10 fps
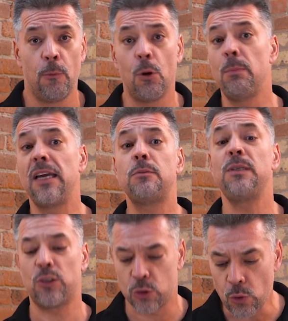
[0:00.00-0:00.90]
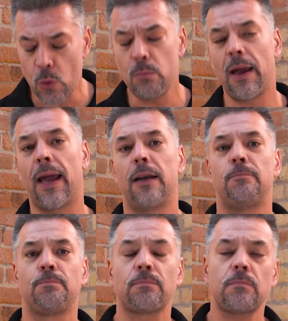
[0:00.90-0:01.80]
What makes me so mad
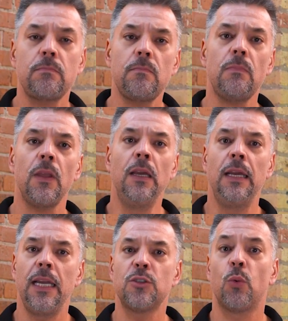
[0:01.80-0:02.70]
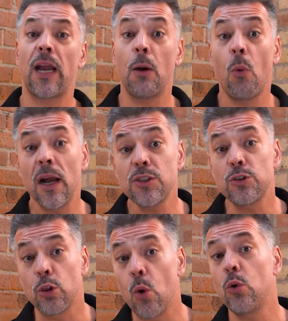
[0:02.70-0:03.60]
is when I watch
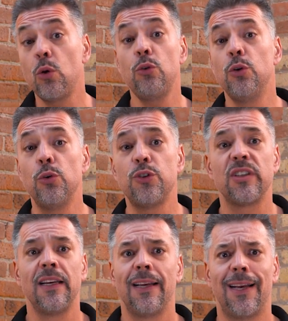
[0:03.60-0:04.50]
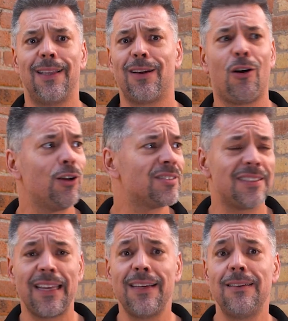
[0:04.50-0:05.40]
the local news and they're all
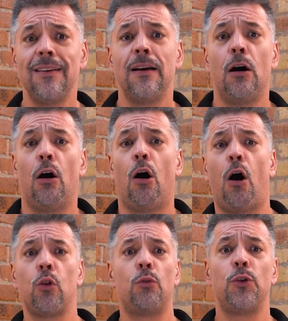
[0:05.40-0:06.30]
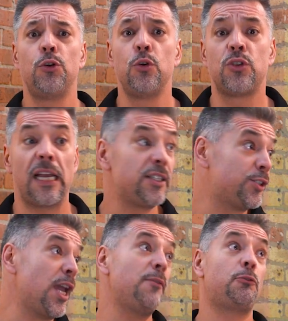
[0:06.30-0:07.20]
saying, all over the news. It's
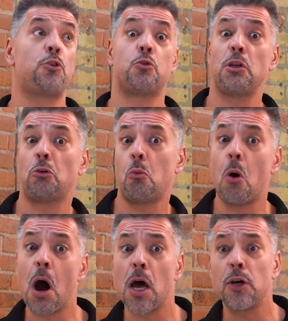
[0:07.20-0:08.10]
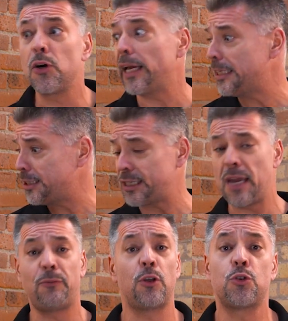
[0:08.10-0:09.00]
safe to drink the water. It's
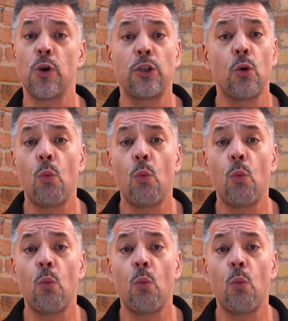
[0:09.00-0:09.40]
safe to drink the